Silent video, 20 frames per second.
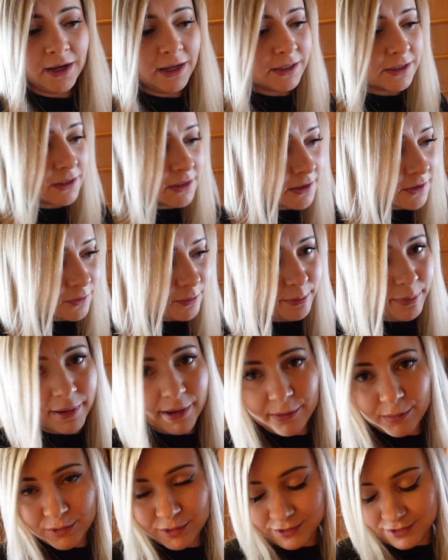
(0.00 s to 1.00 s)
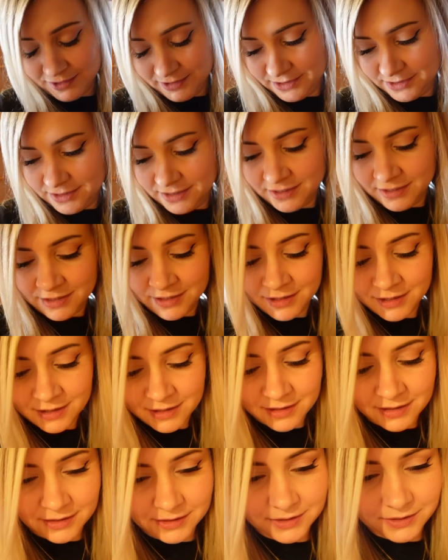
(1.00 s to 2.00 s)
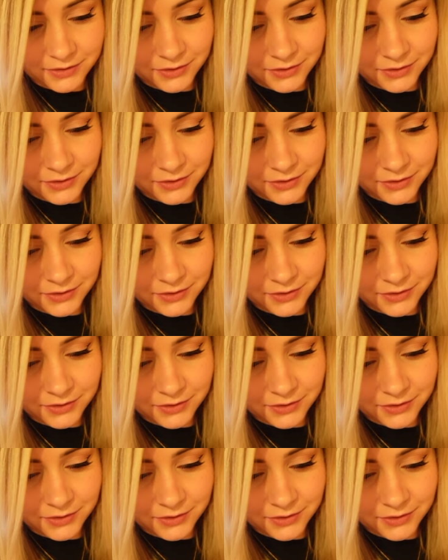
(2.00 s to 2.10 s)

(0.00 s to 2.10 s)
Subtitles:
it's little pebbles. It's